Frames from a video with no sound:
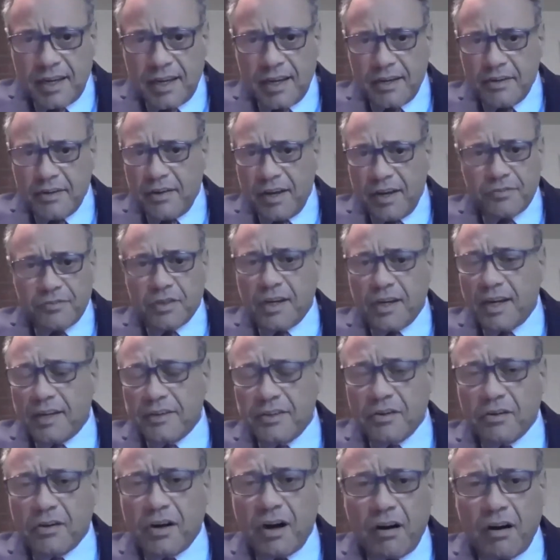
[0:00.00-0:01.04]
You have to cut
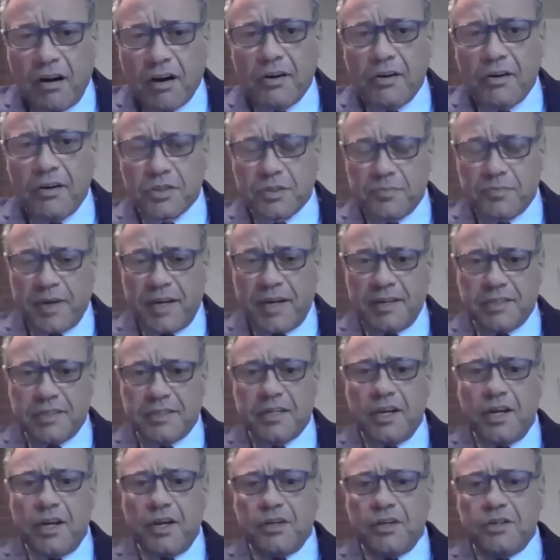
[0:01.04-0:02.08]
your cargo space
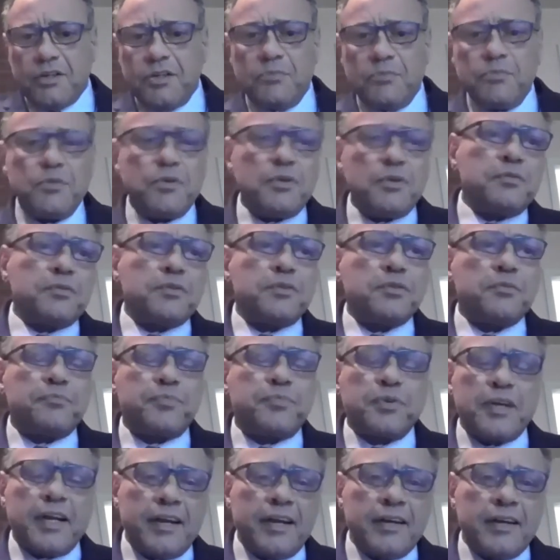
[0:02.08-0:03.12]
to
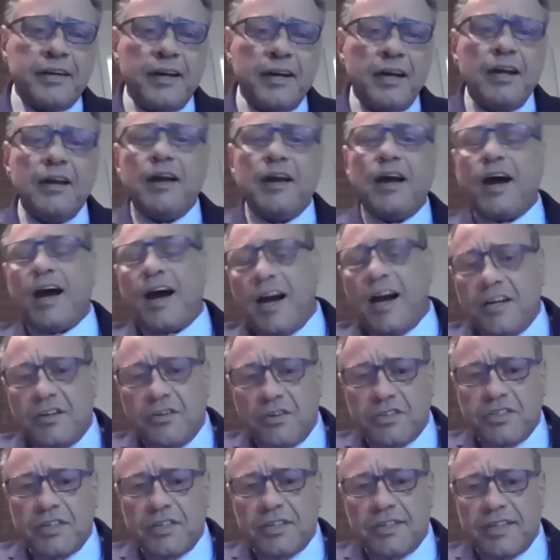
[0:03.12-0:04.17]
put in
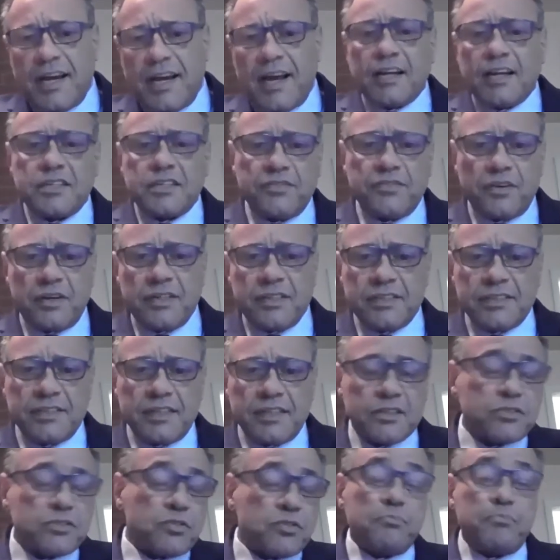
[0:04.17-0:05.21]
hydrogen tanks, for
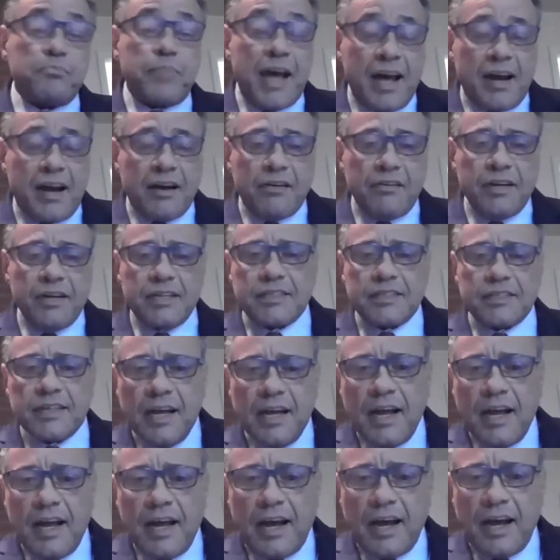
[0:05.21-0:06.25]
instance, or batteries.
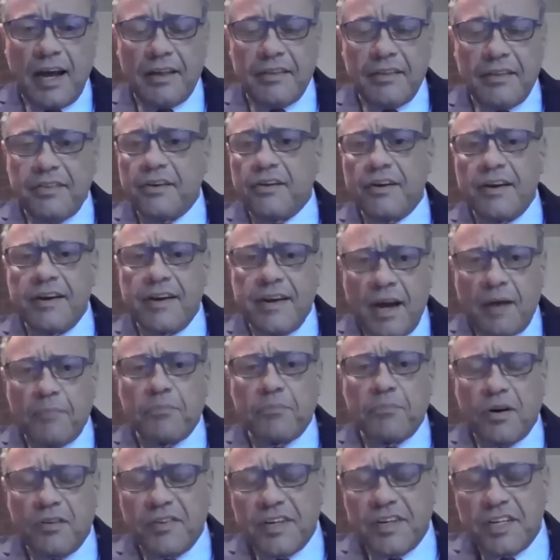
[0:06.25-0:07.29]
There are a
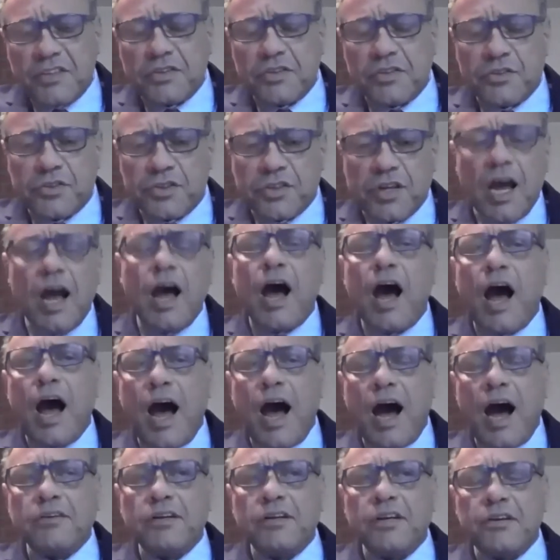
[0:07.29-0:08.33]
number of issues.
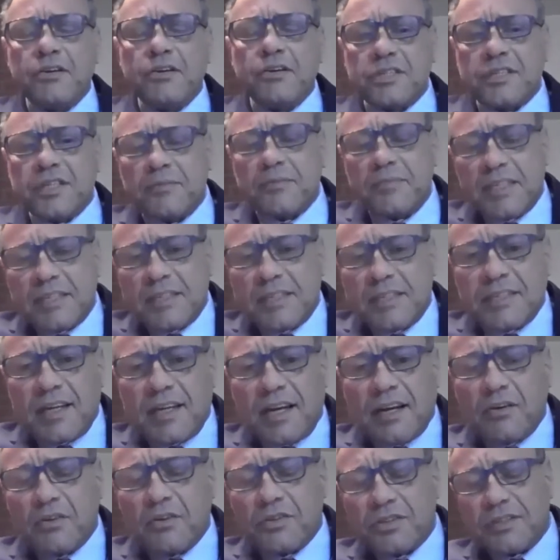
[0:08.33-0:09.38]
How do you see, Mr.
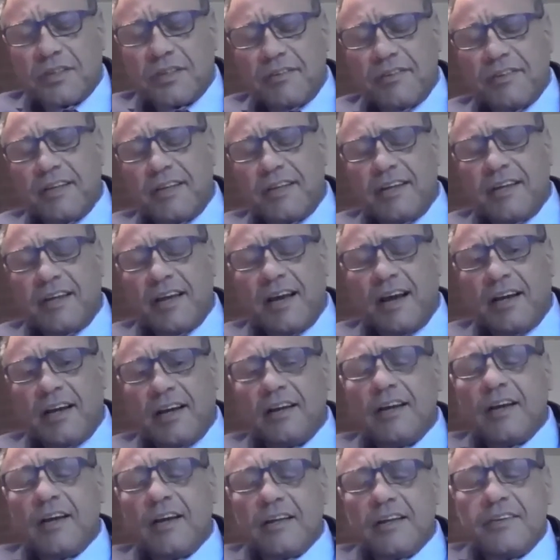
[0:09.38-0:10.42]
Tsakos,
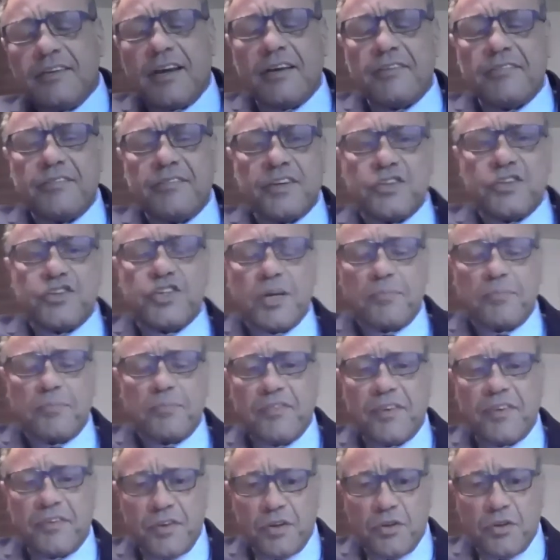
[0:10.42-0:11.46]
the ship of
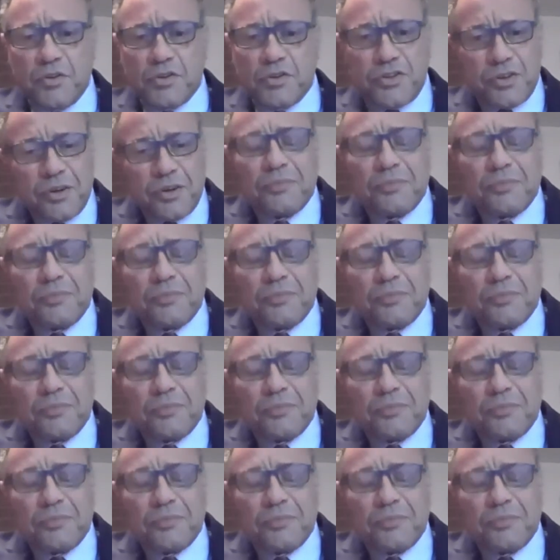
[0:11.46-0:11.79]
the future?